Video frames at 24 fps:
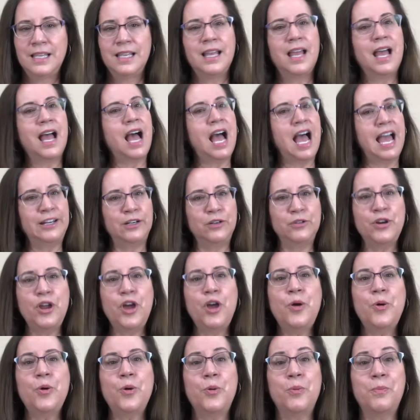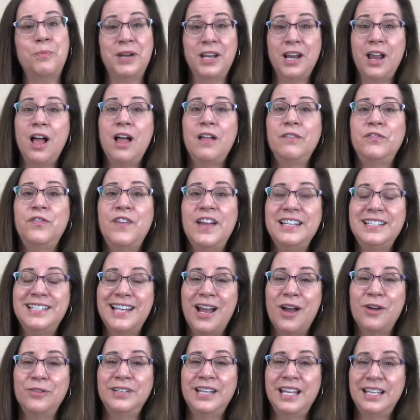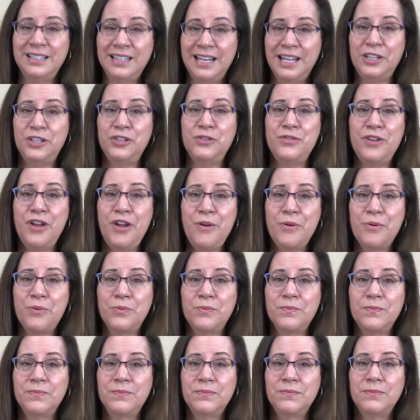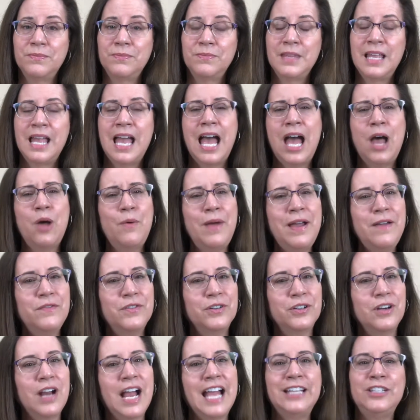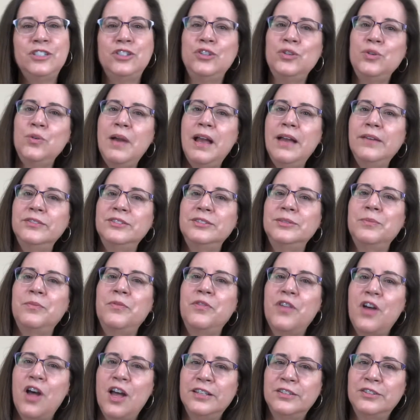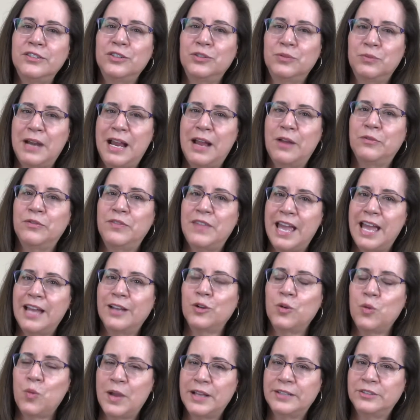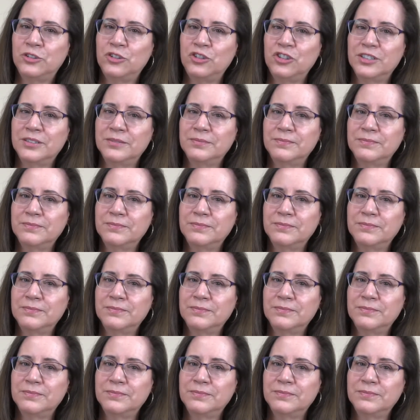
I don't know, but I'll find out and let you know. However, I do have some thoughts around that question.